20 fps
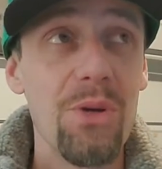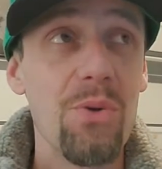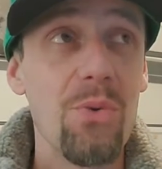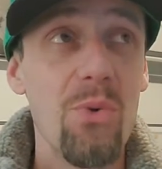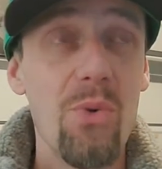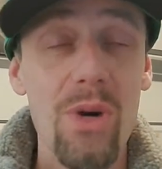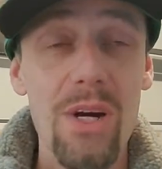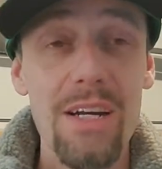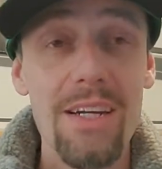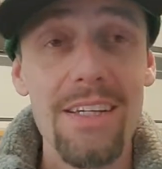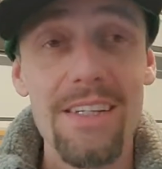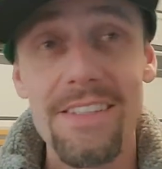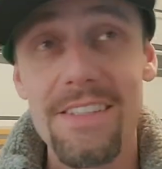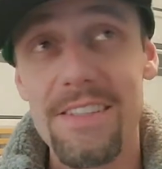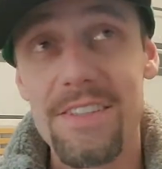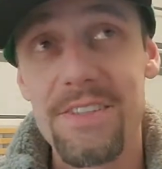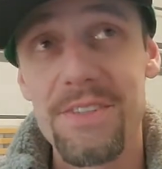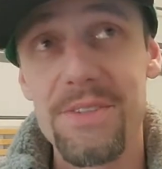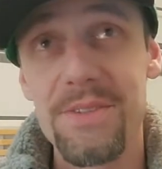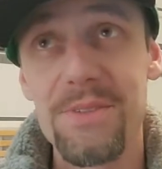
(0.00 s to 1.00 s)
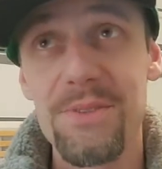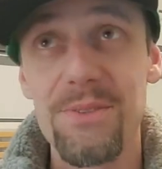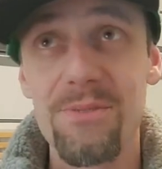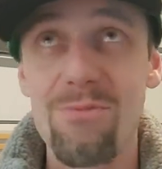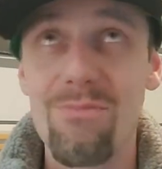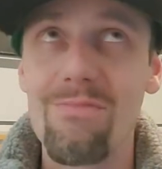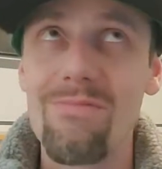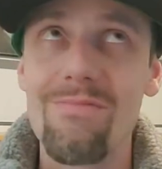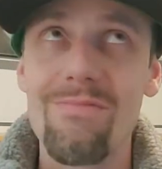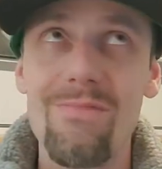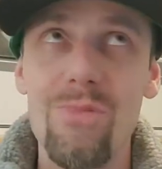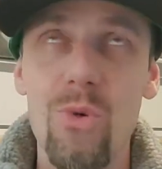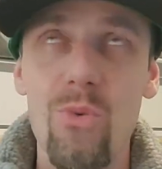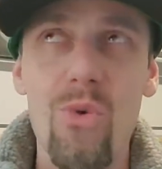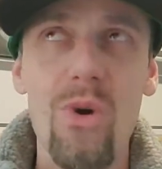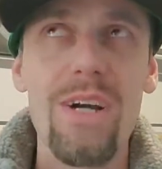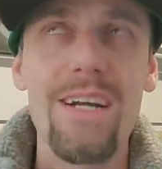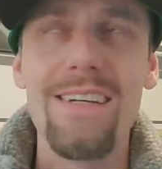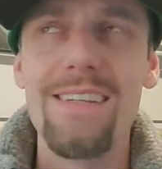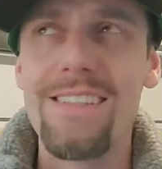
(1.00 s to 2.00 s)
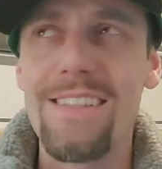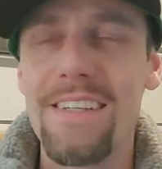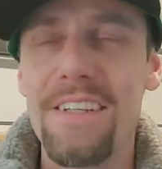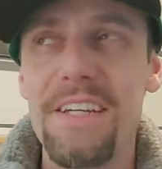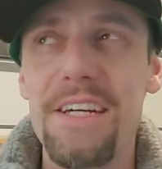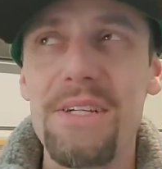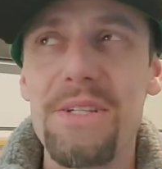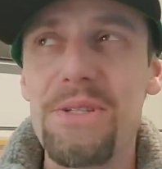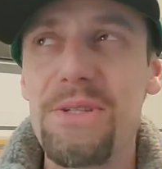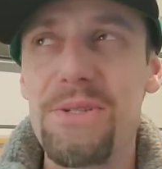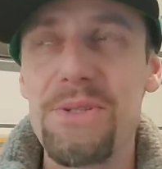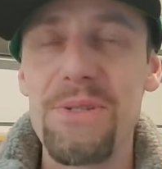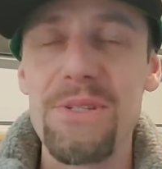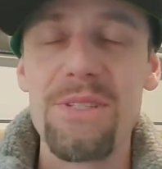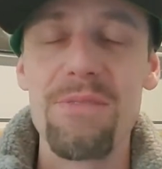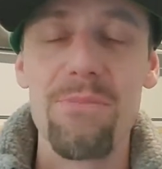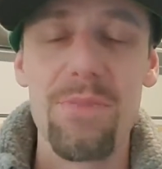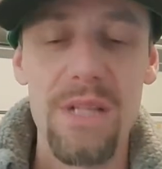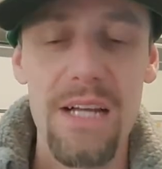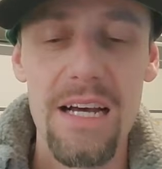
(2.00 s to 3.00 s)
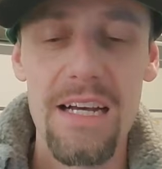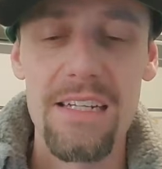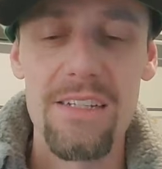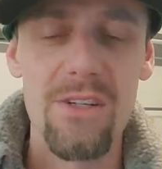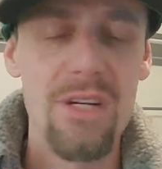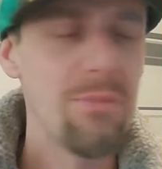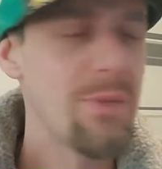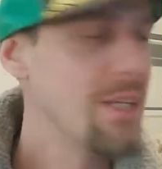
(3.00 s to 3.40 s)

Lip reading: white, yellow, and black. Or I